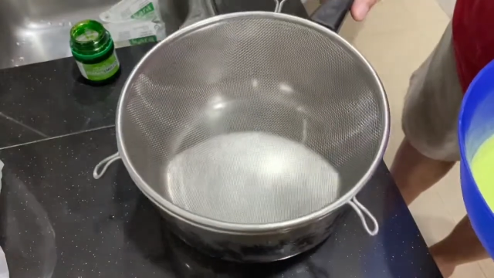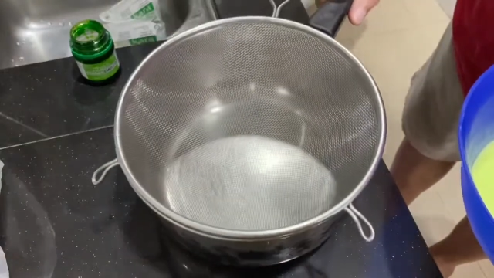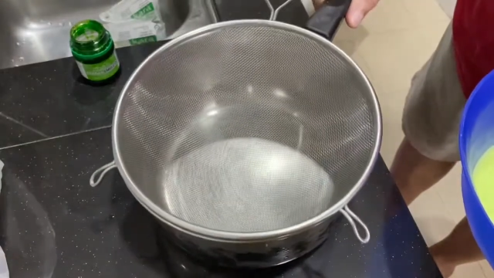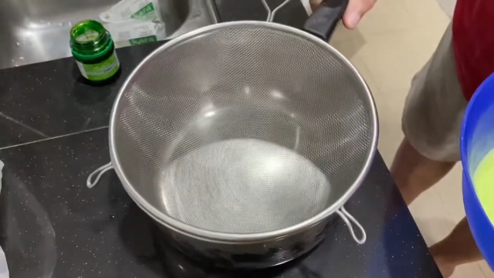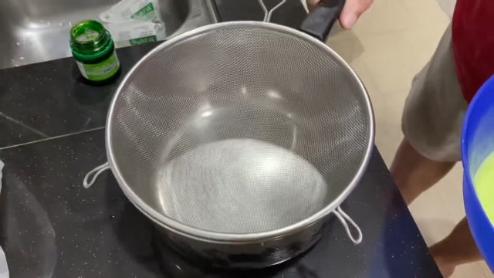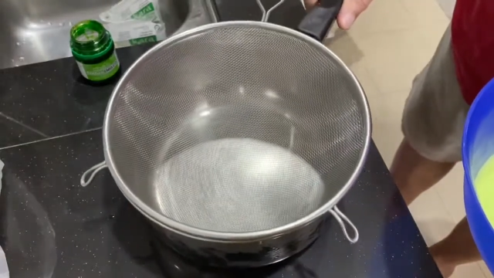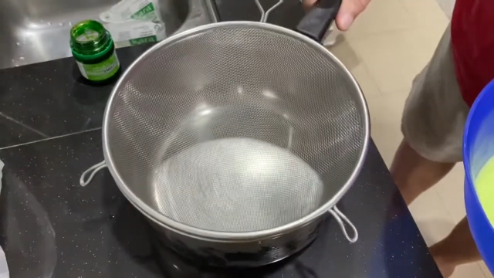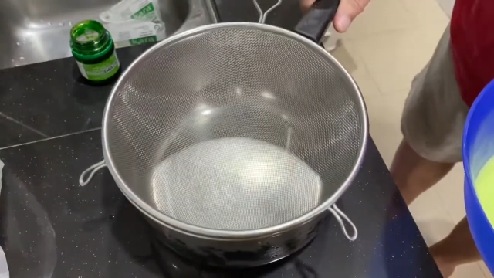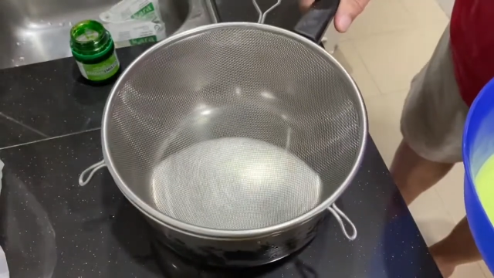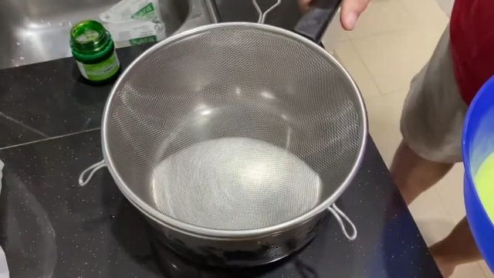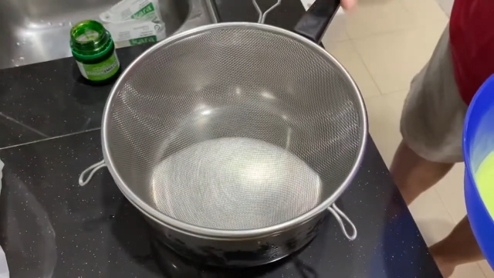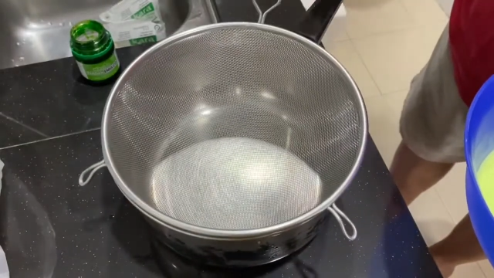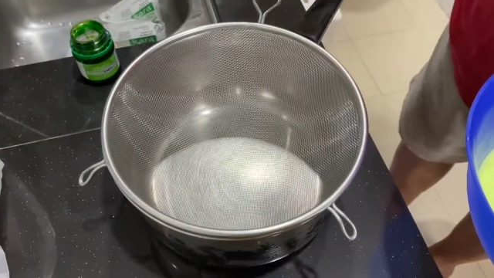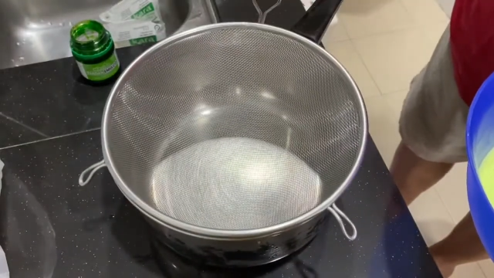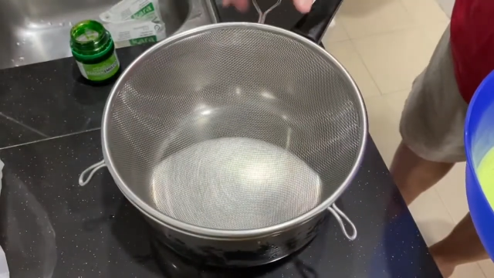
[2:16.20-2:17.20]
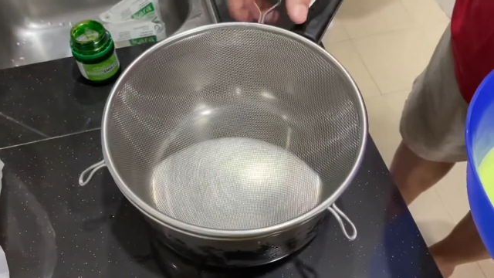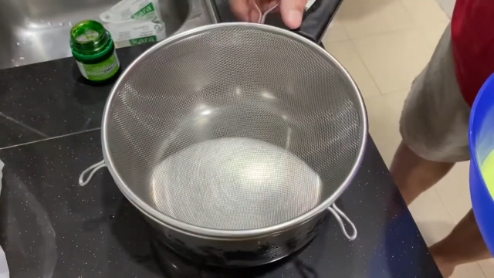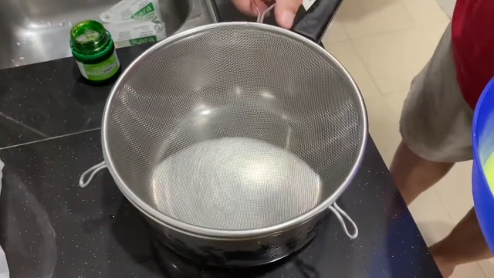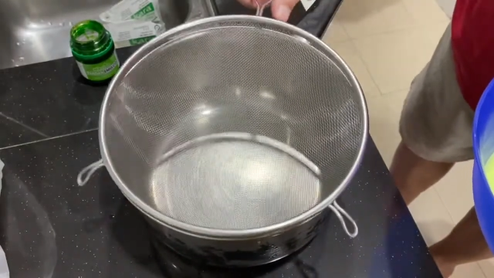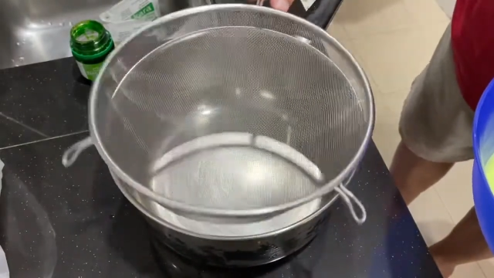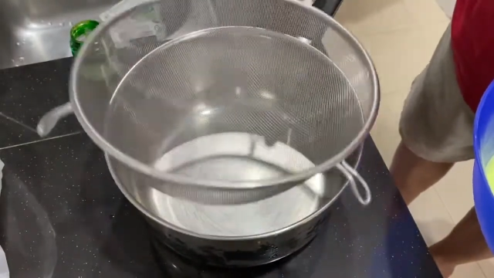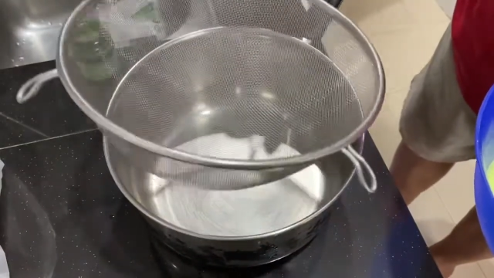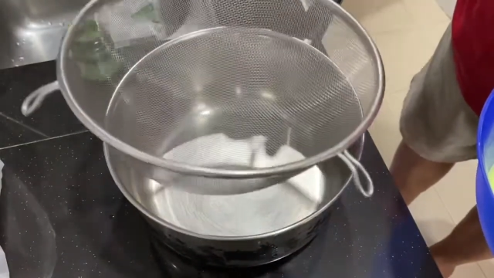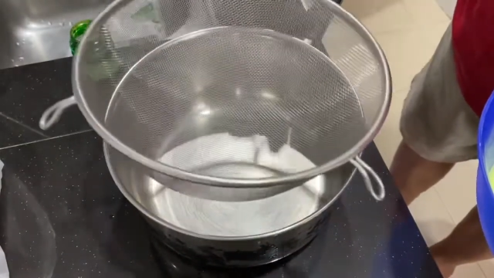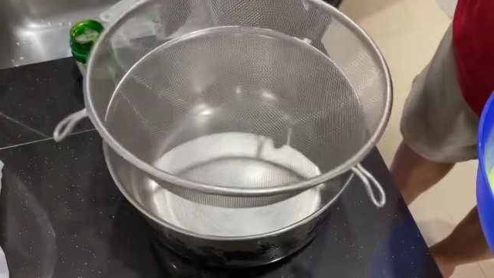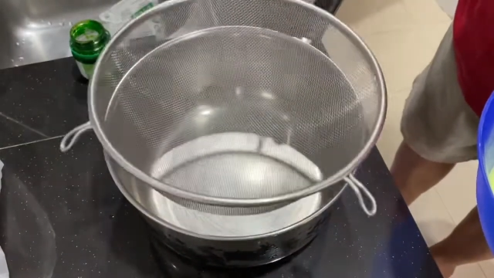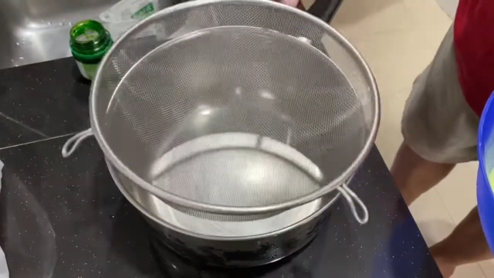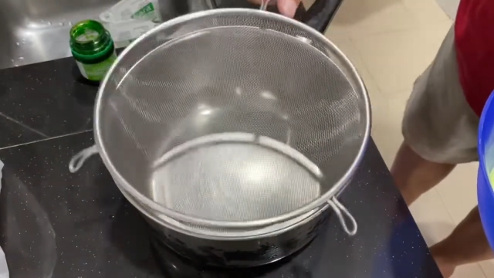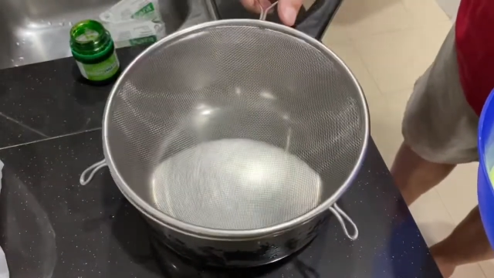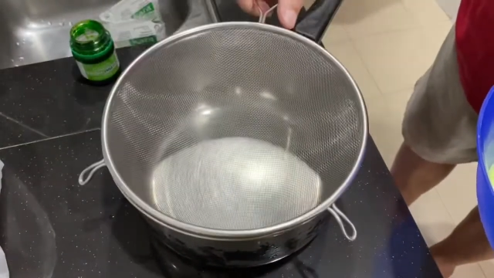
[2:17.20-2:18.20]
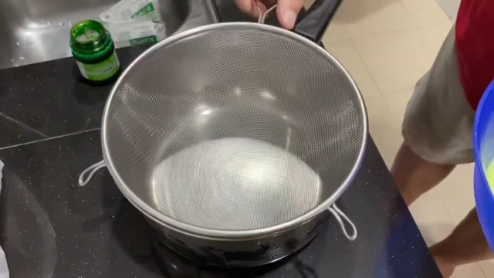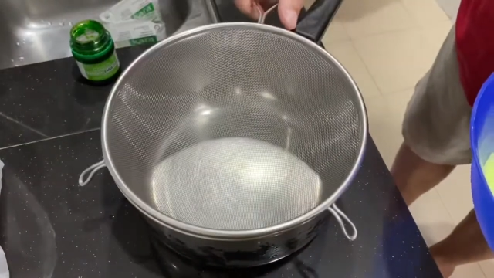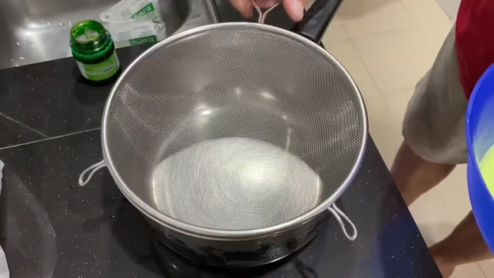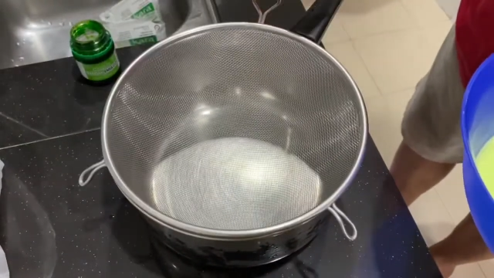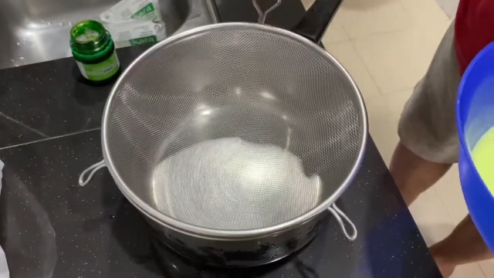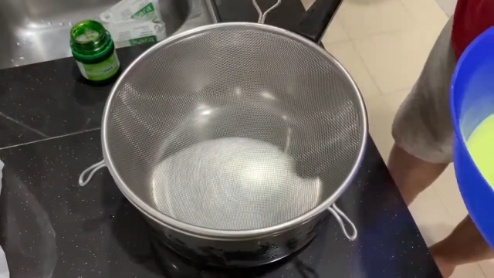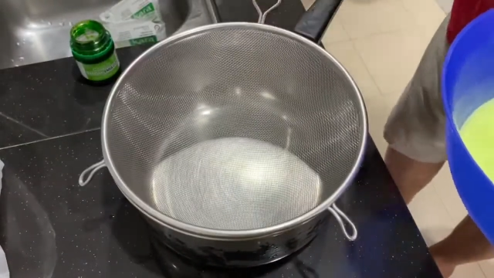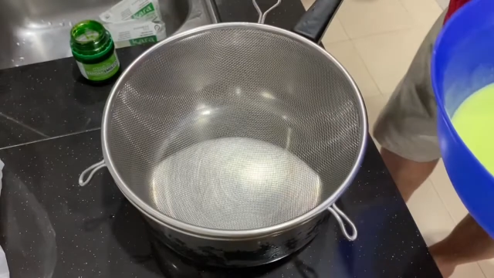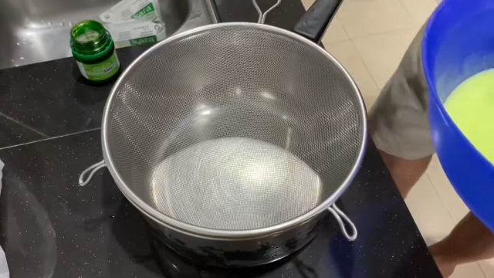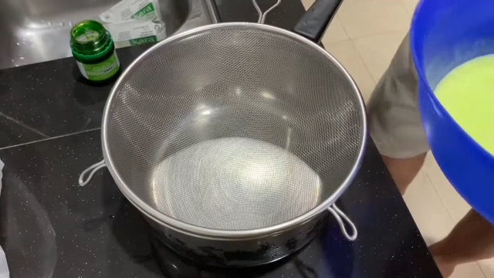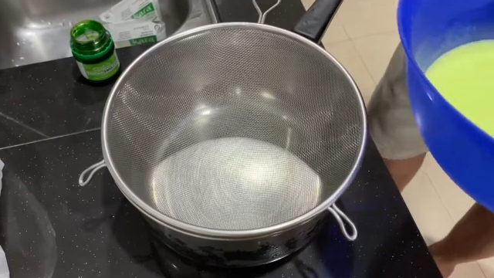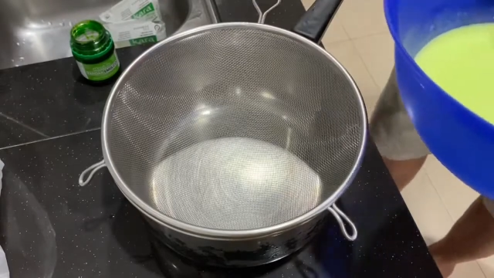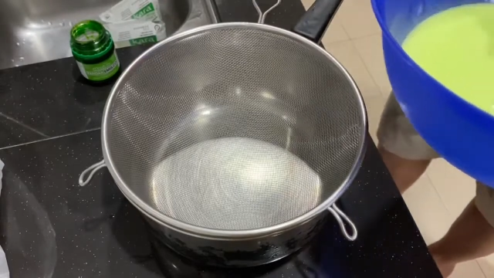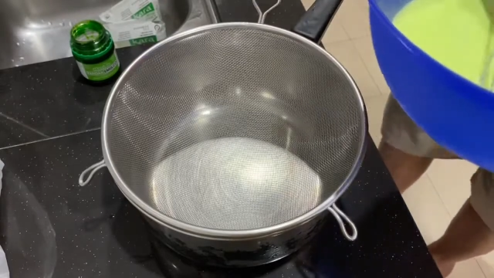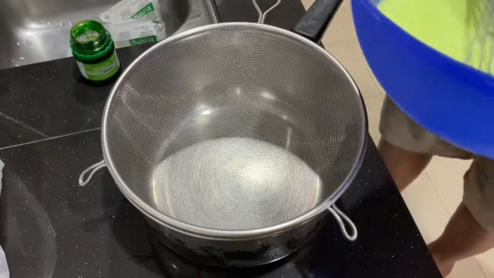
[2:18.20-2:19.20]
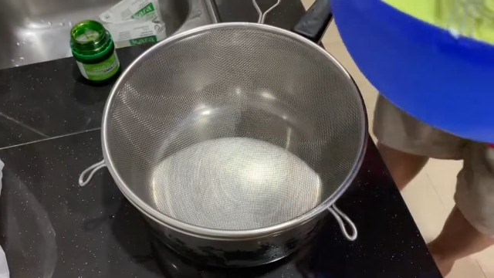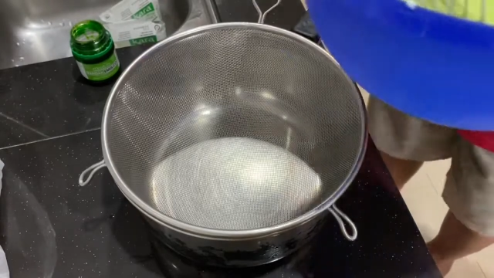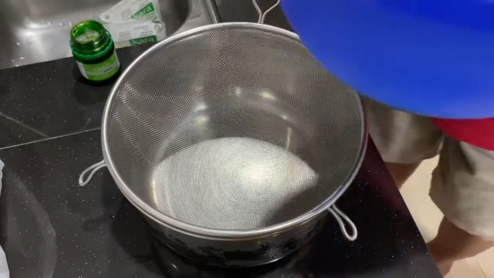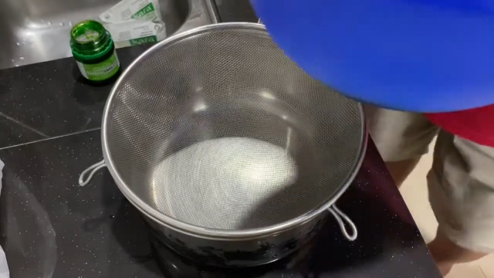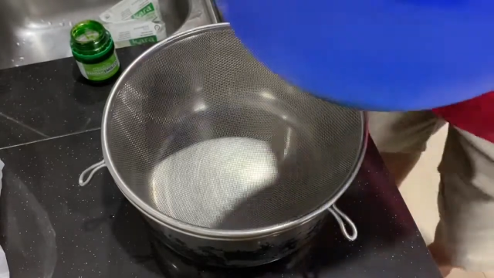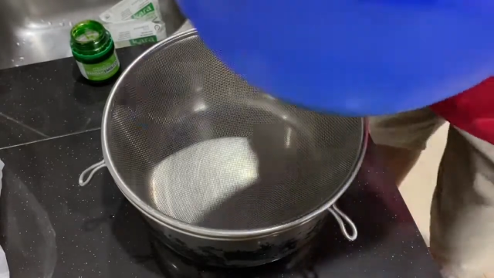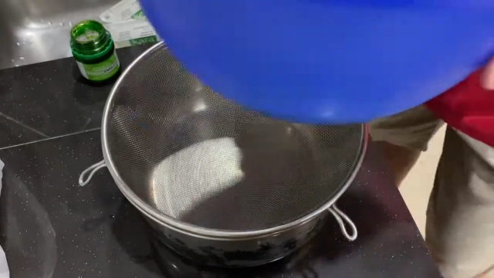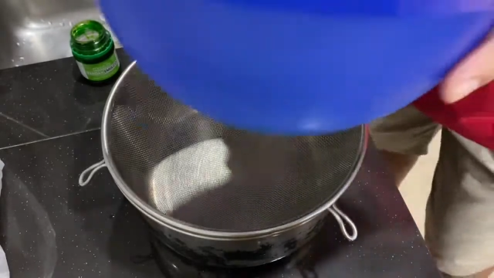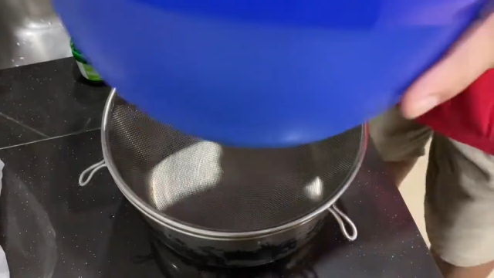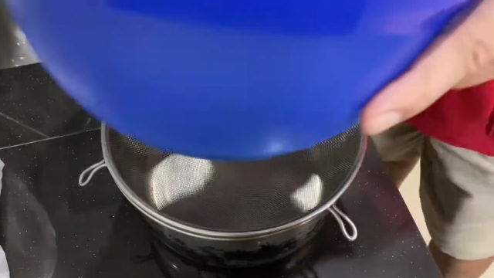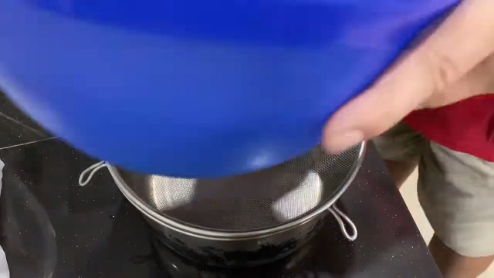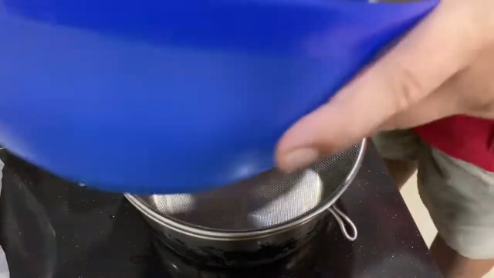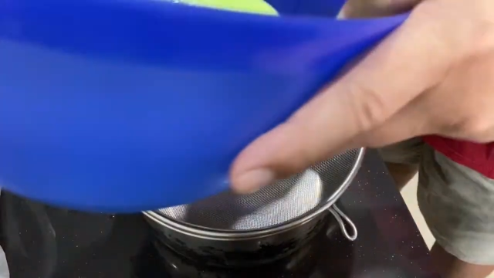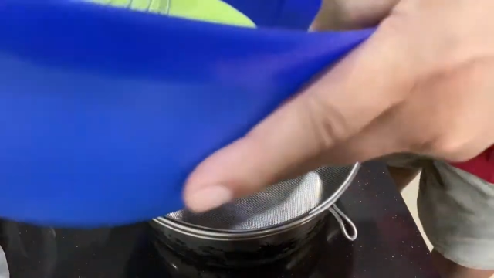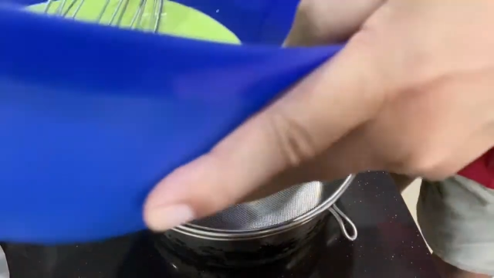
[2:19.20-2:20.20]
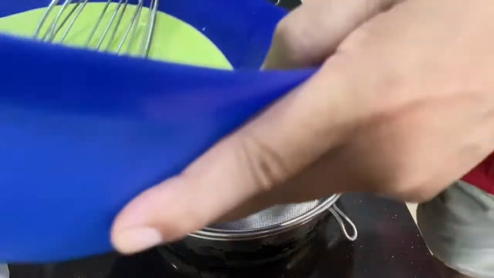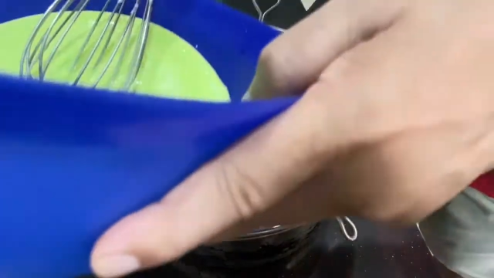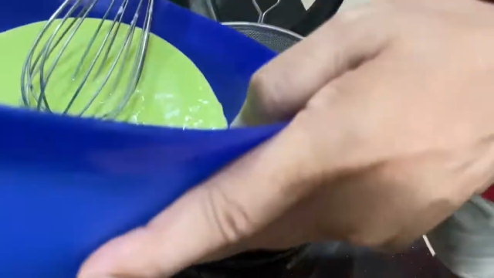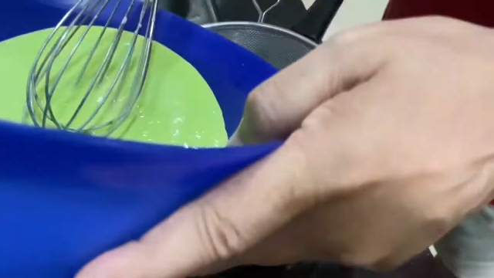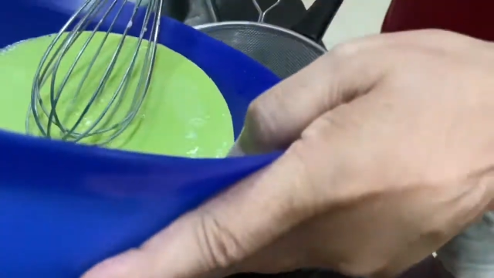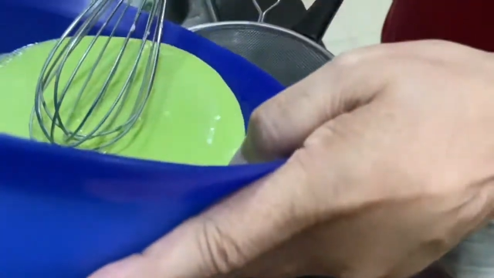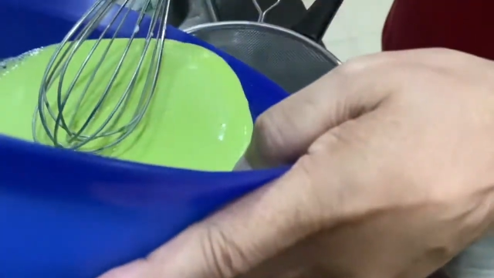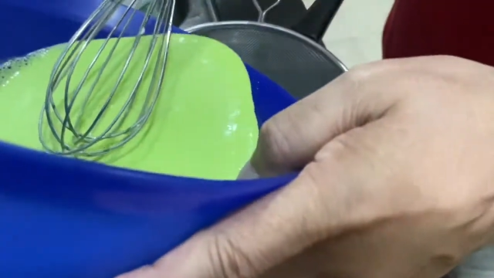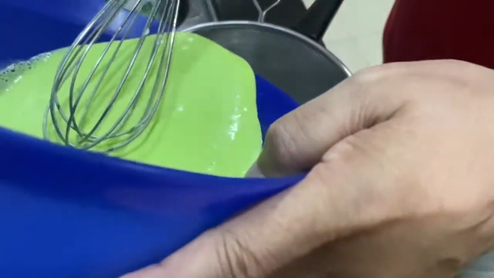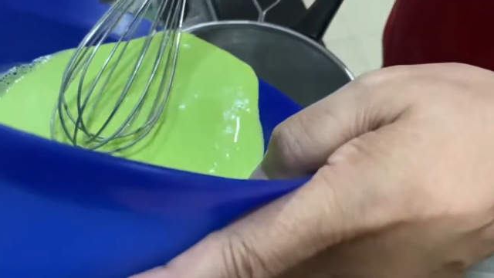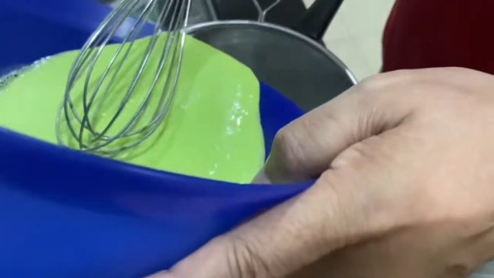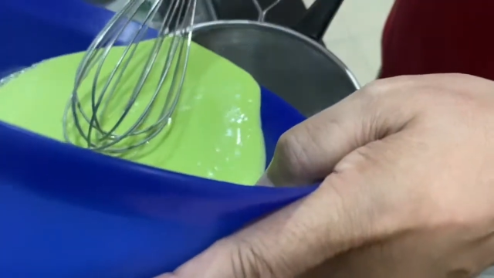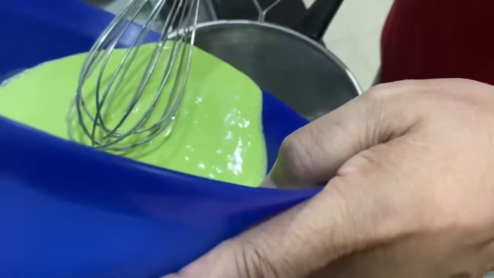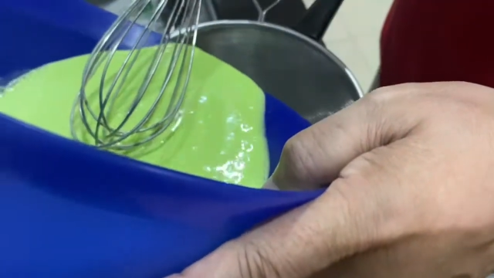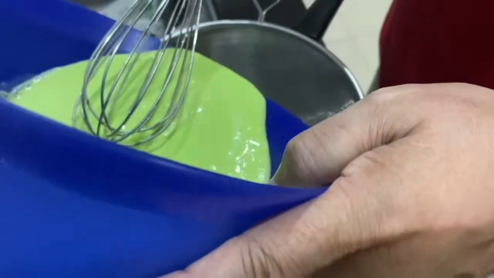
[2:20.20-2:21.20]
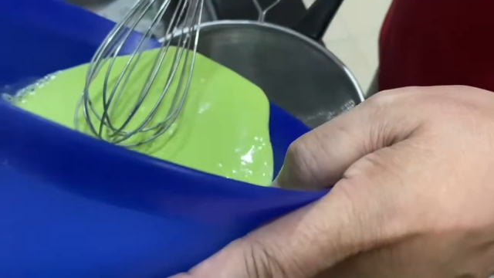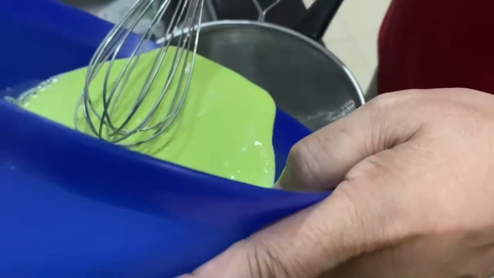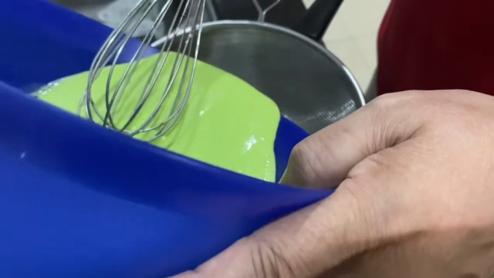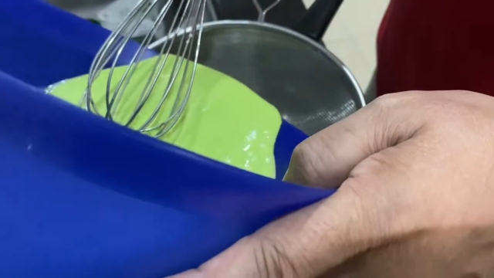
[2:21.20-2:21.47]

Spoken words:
(no speaker visible)